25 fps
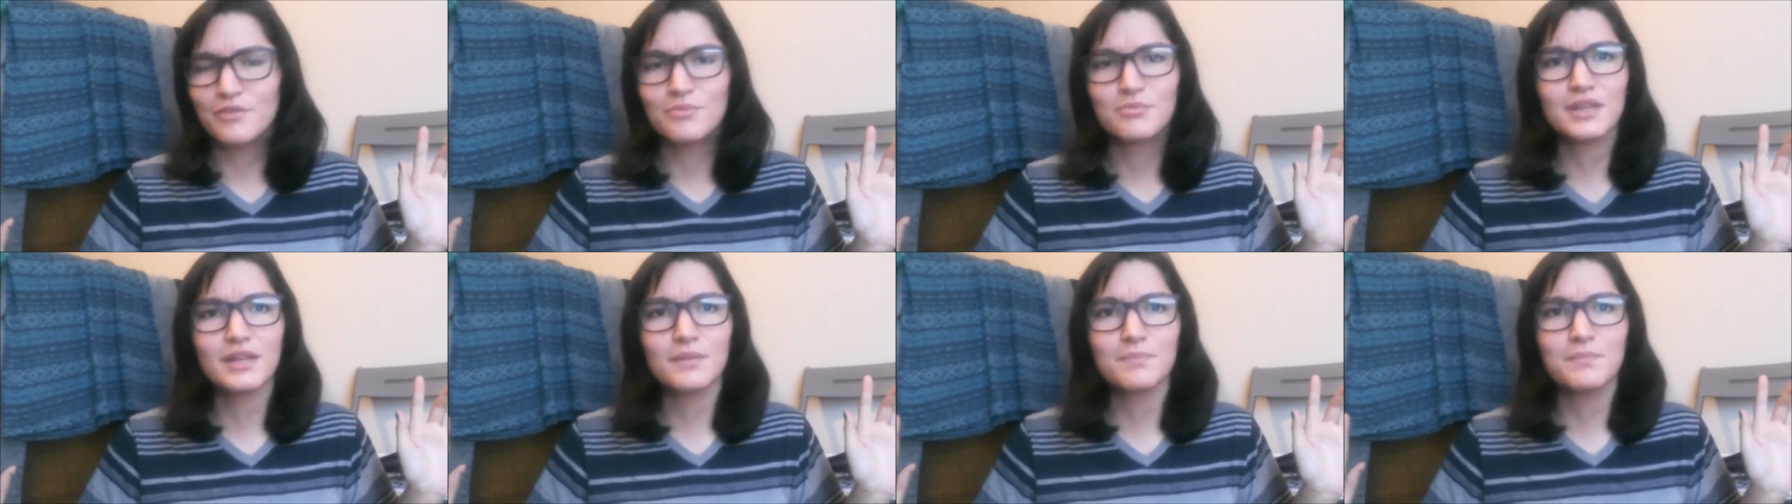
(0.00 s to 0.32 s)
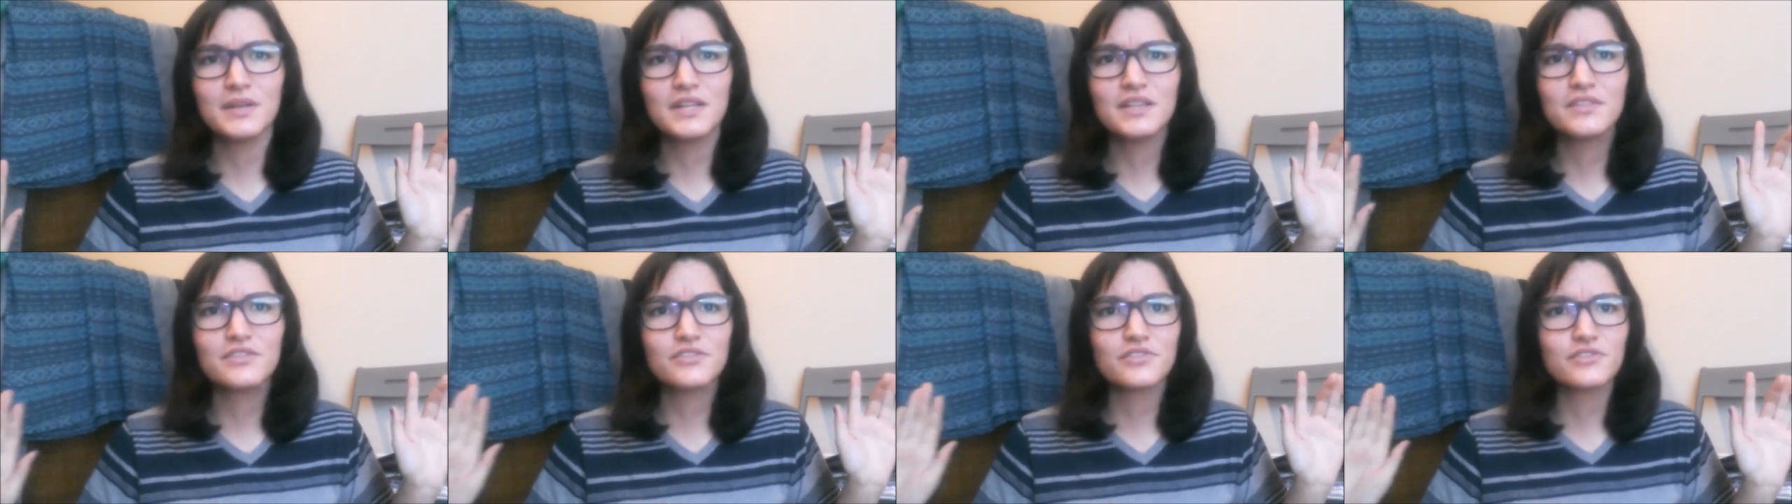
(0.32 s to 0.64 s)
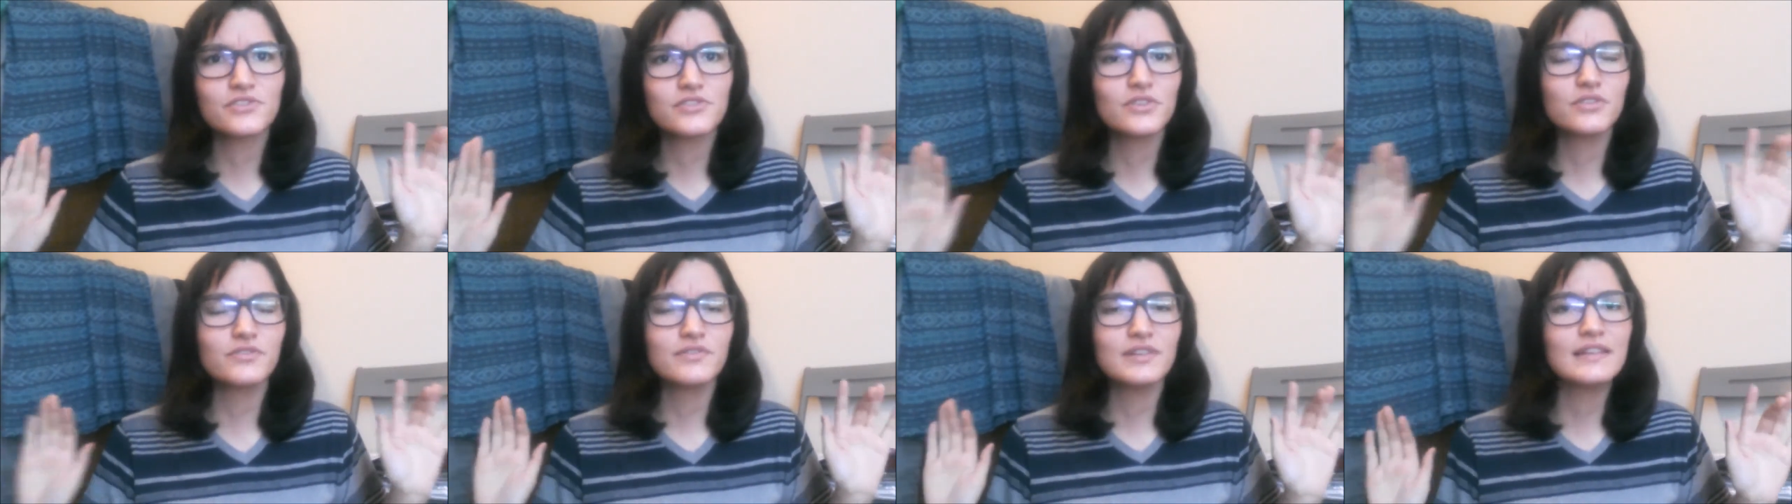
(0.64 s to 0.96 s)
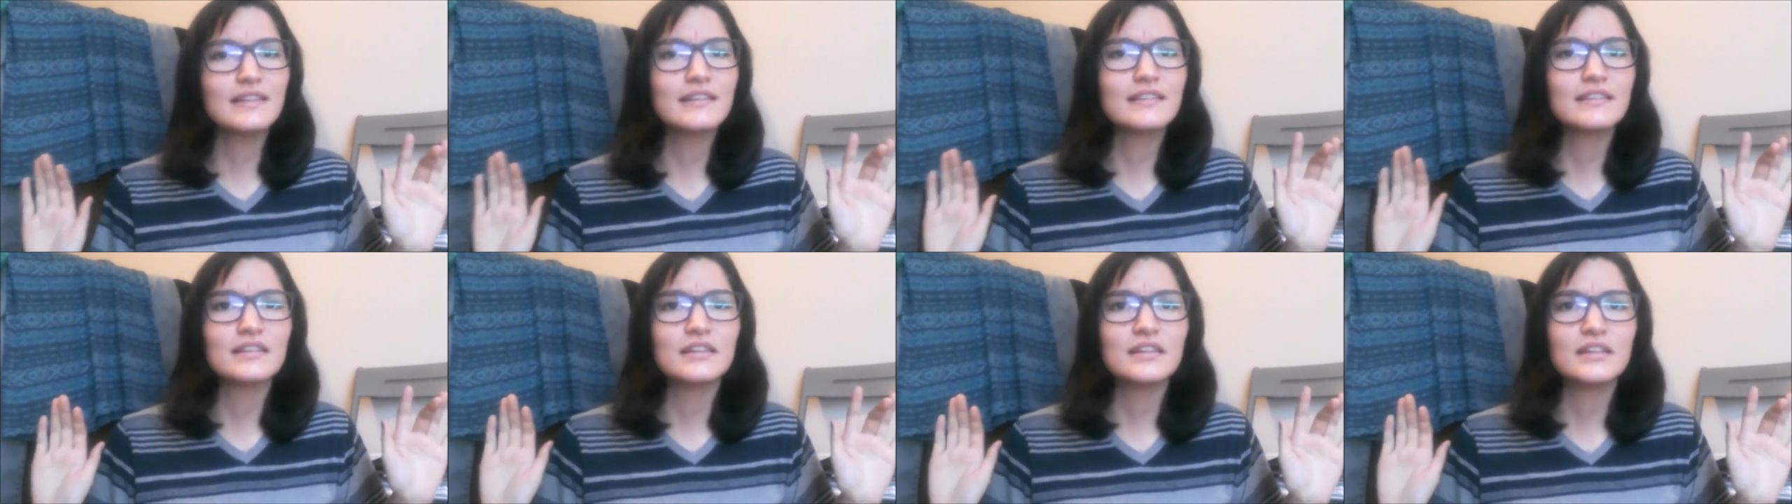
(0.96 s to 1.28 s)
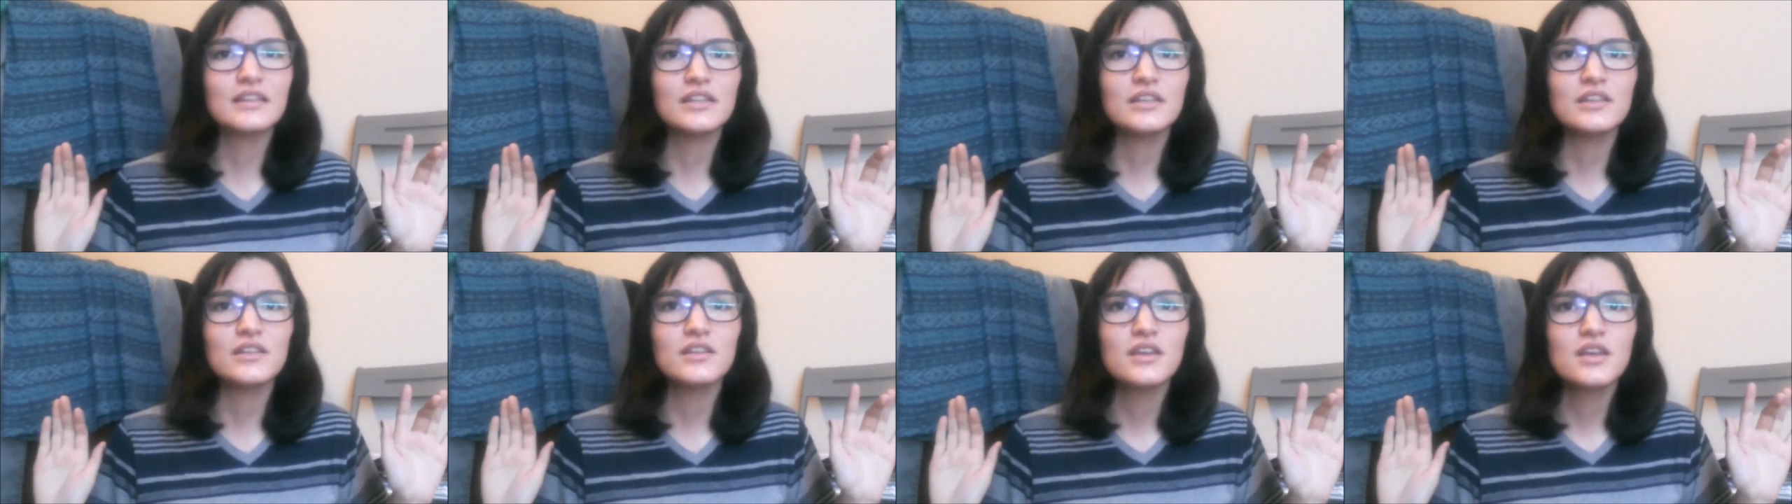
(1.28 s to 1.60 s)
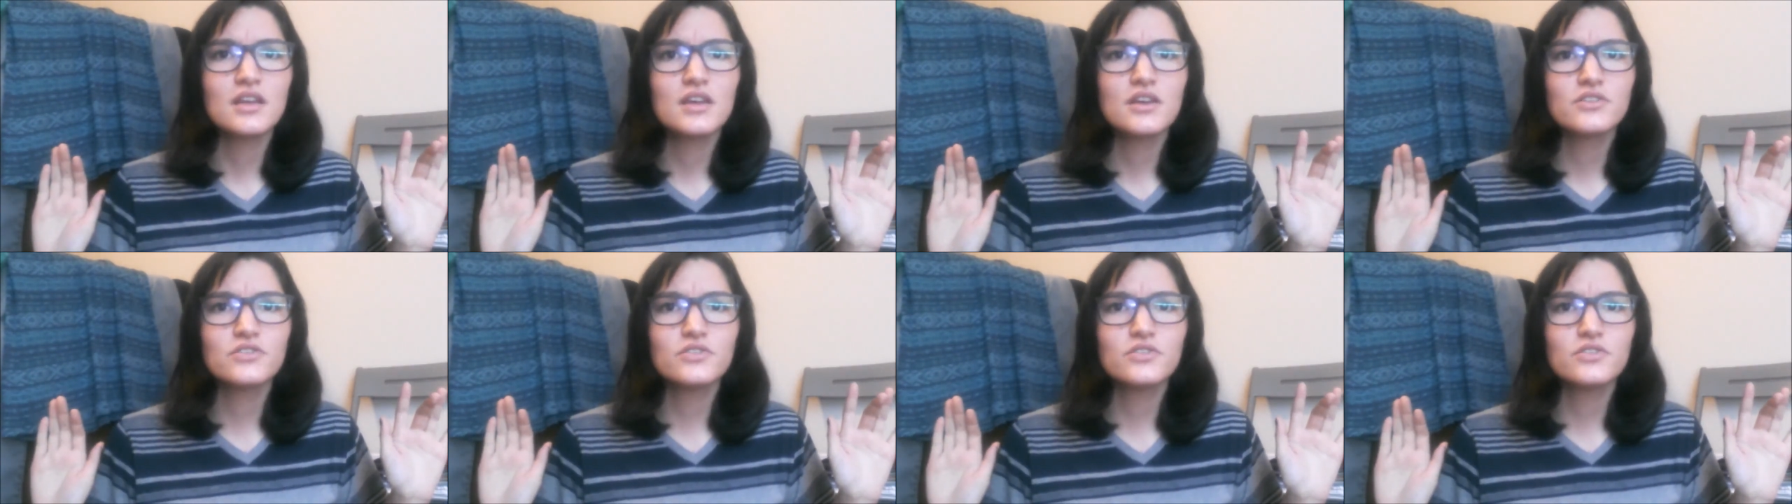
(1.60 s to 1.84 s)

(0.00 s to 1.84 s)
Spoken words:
I'm like, but there's no reason